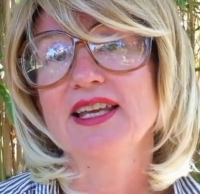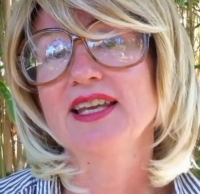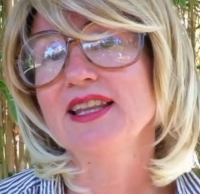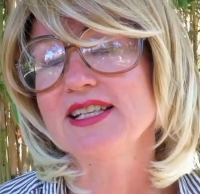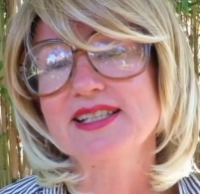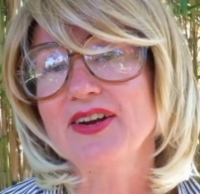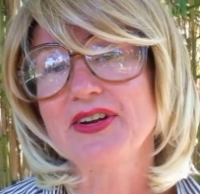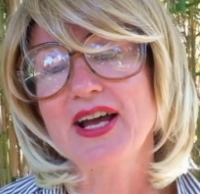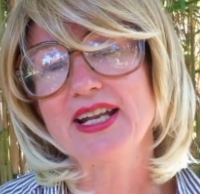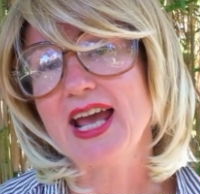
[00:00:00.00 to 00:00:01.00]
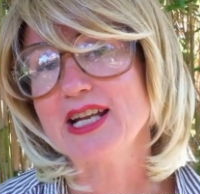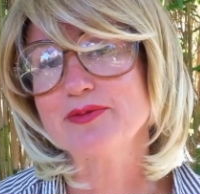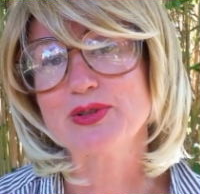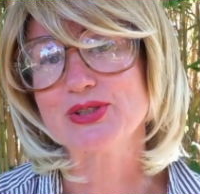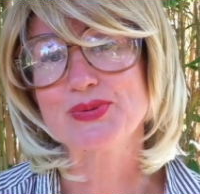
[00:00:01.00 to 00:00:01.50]
These are not
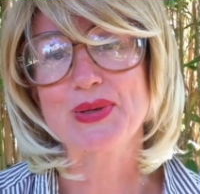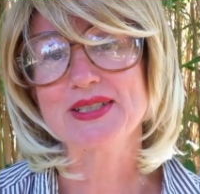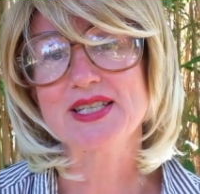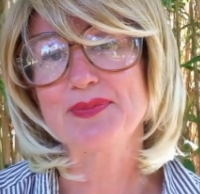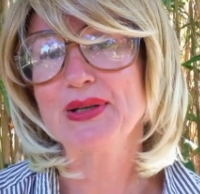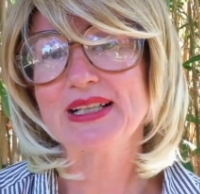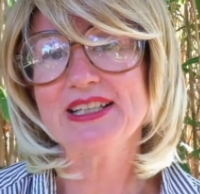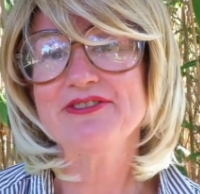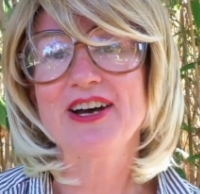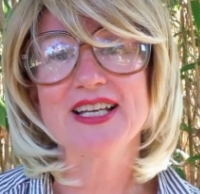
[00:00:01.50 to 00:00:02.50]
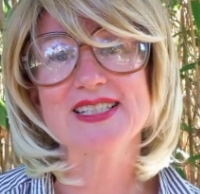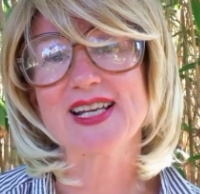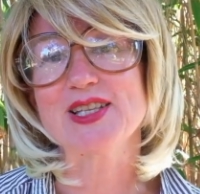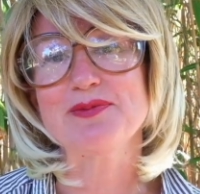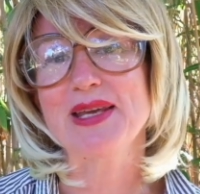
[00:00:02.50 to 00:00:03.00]
animals one typically finds
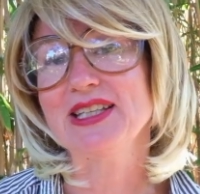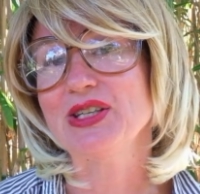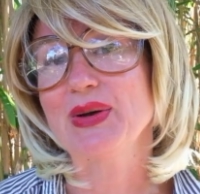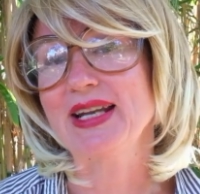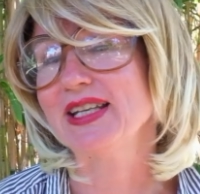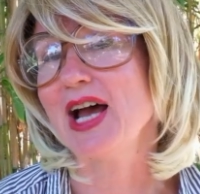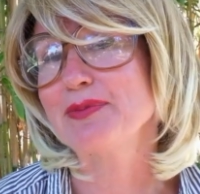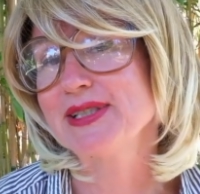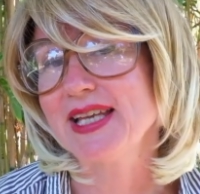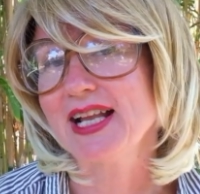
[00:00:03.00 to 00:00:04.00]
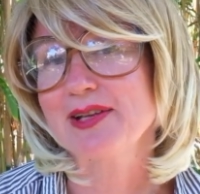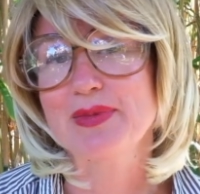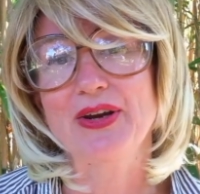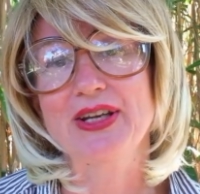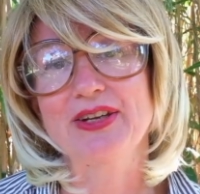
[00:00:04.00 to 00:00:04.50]
on the menu at an upscale
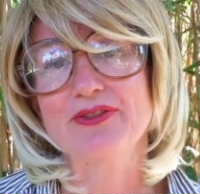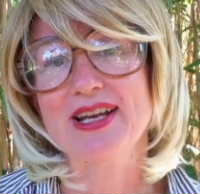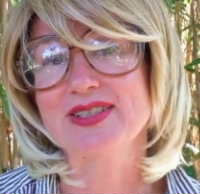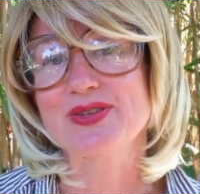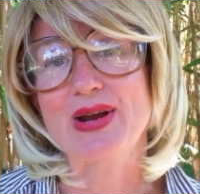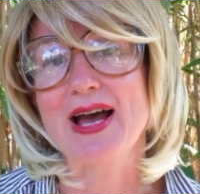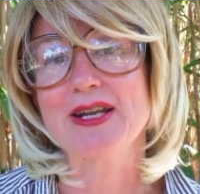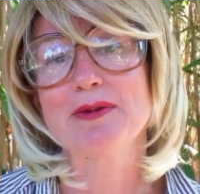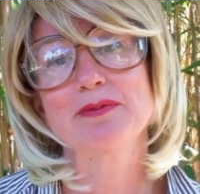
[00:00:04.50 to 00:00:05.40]
American restaurant.